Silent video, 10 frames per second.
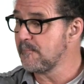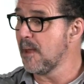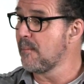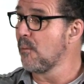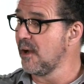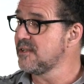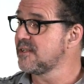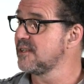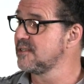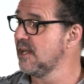They bear witness
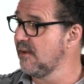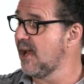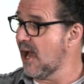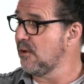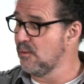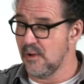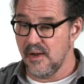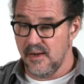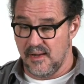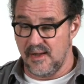to this living God who,
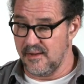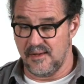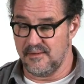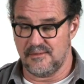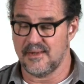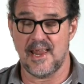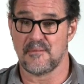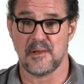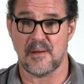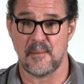you can't
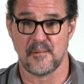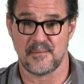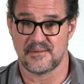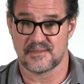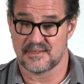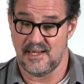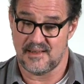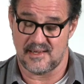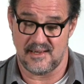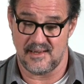read the Bible but see
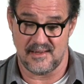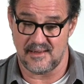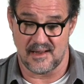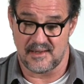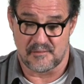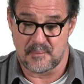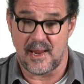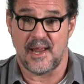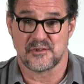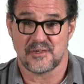that on every
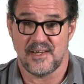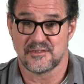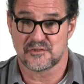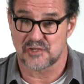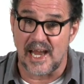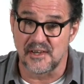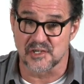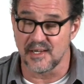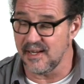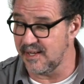page he's
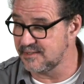changing.